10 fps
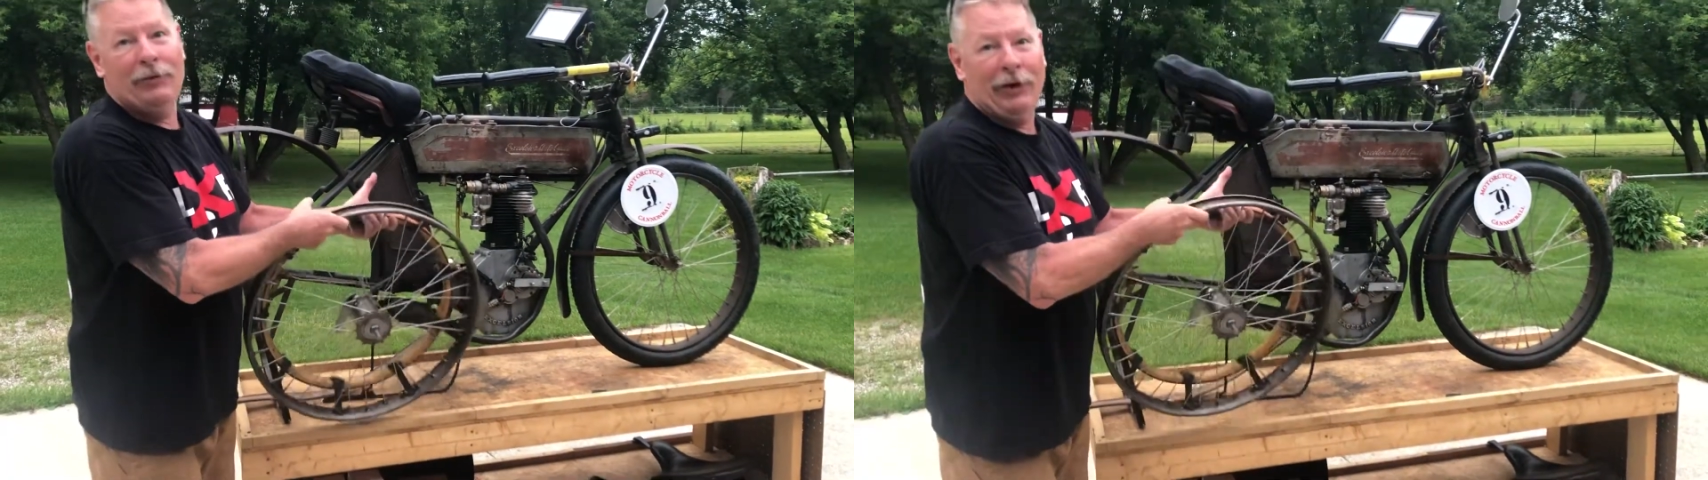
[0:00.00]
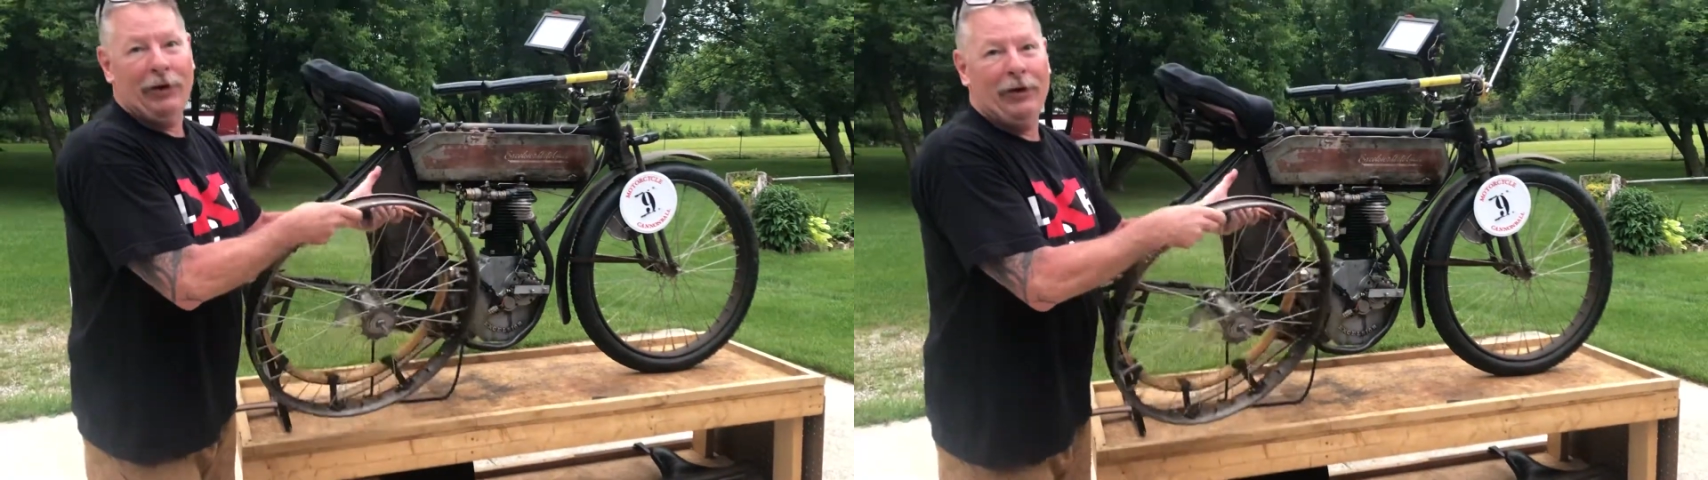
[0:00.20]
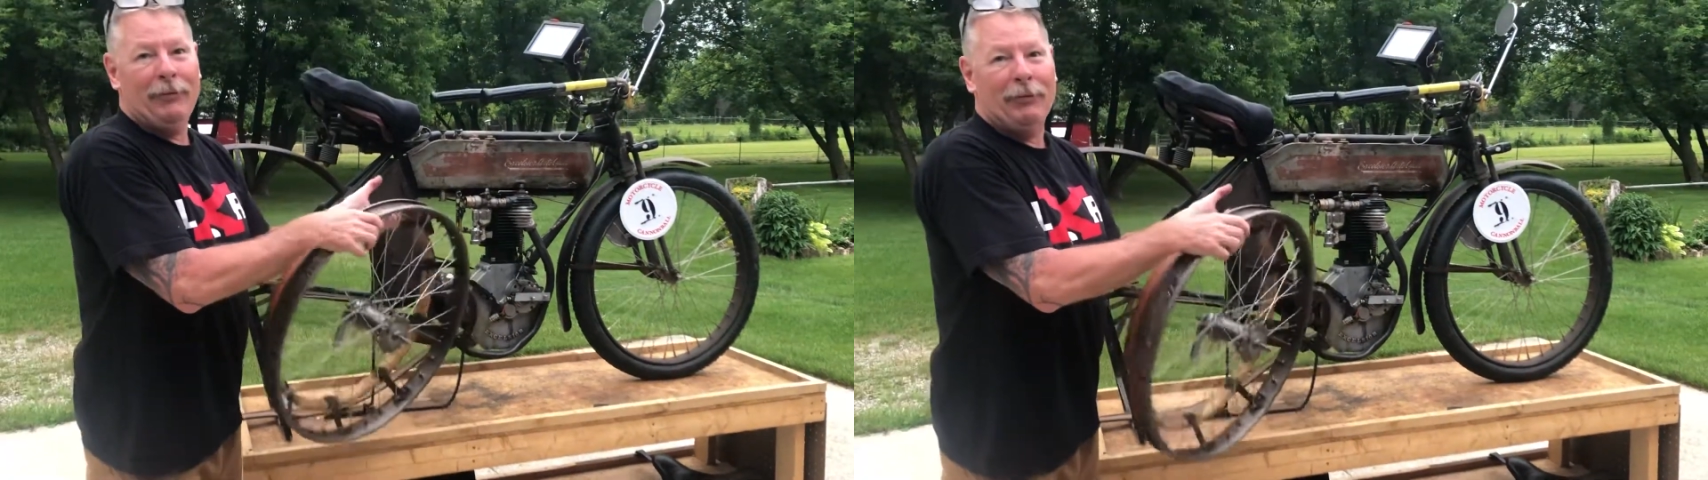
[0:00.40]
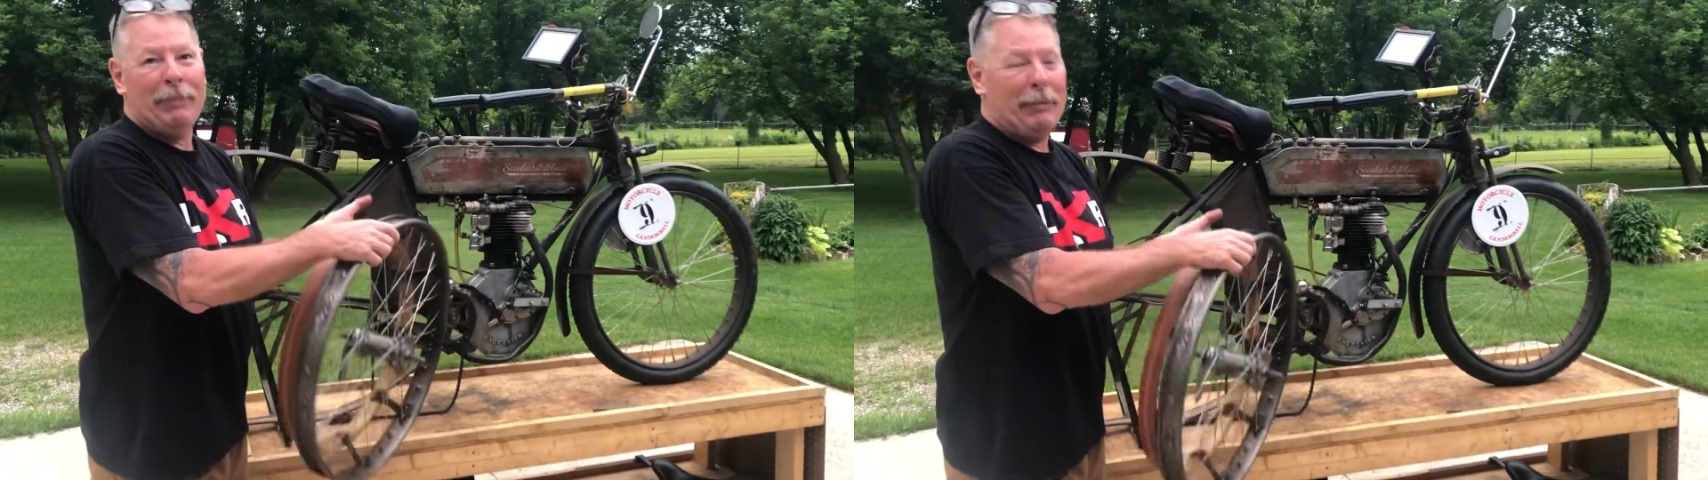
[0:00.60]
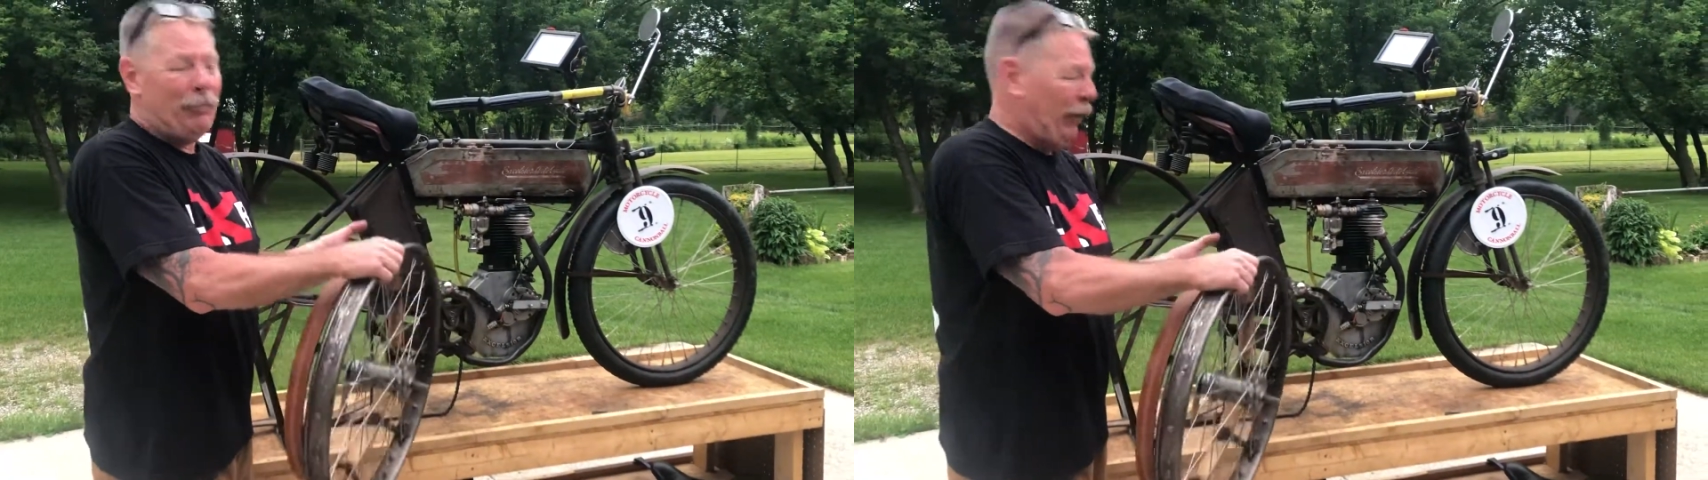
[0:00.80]
year with
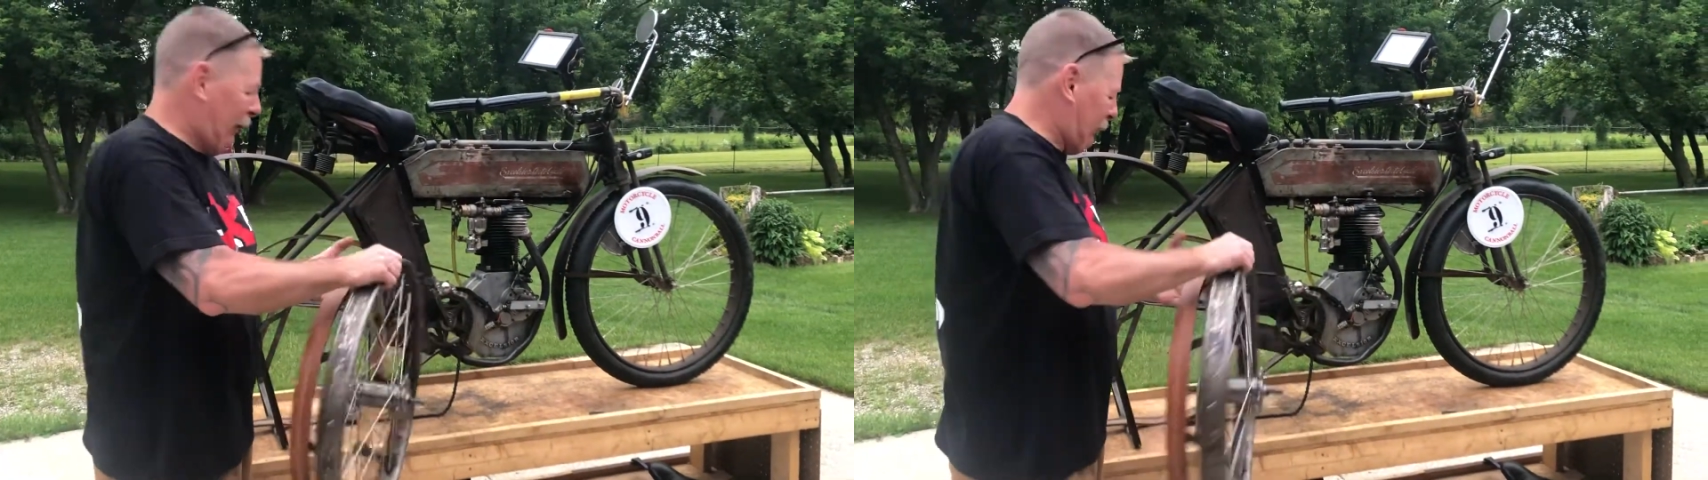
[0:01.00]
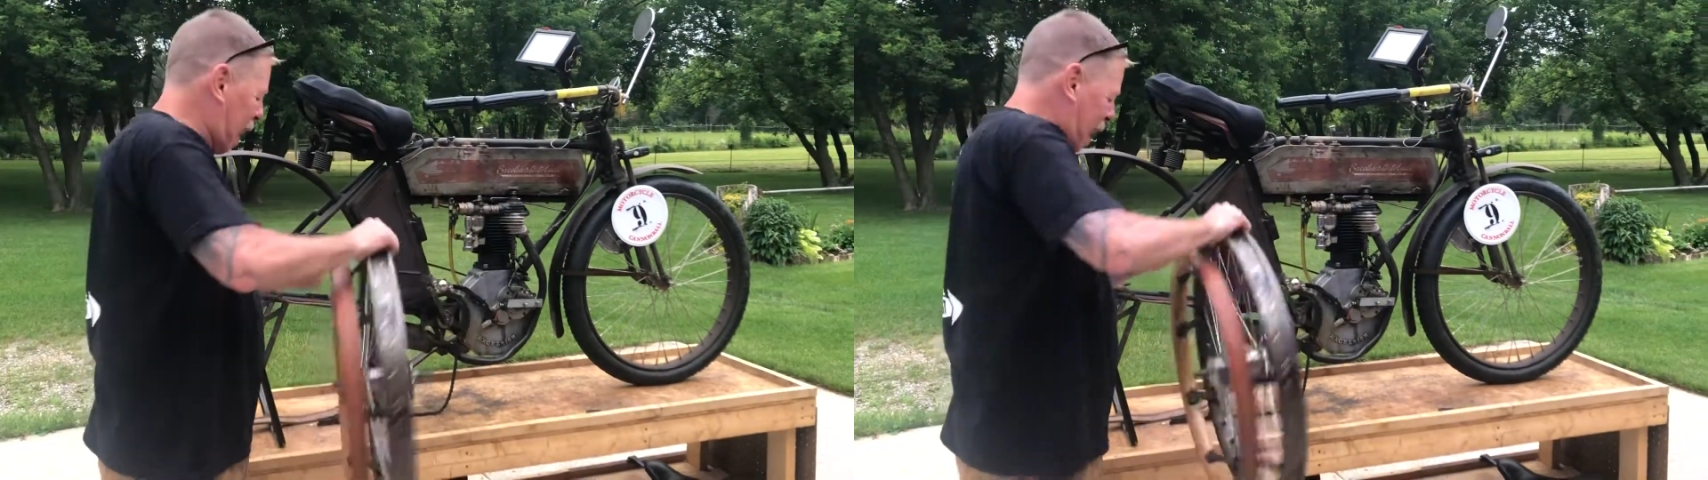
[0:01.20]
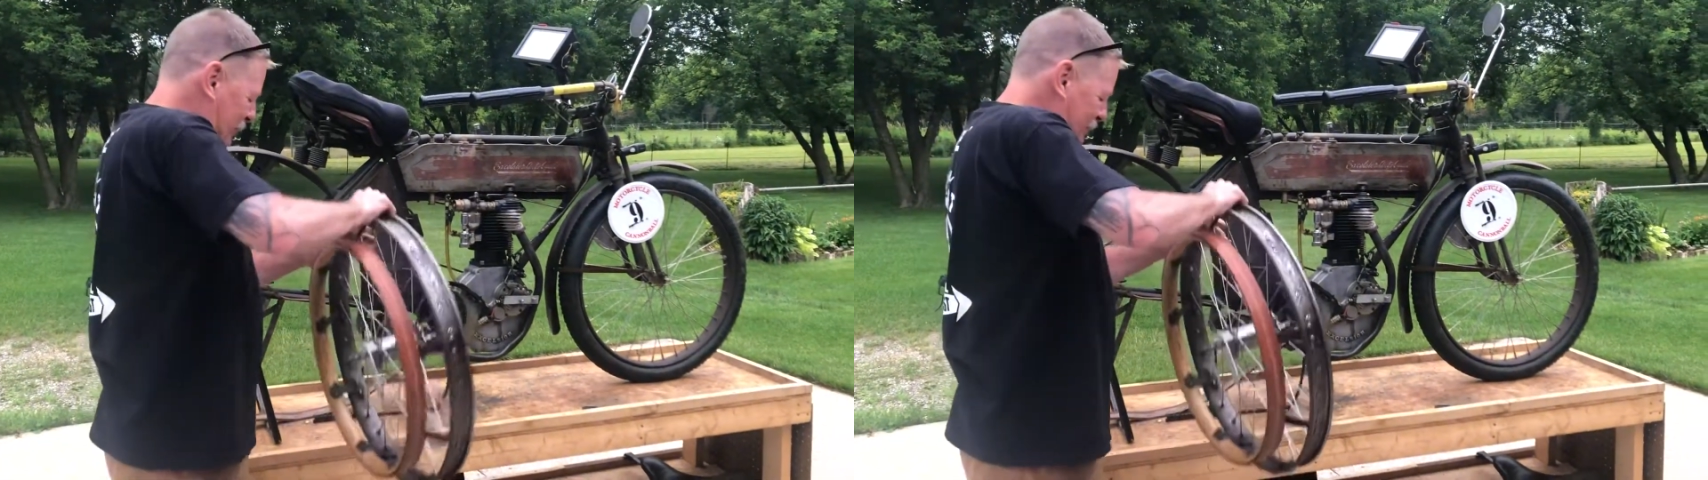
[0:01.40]
my brakes.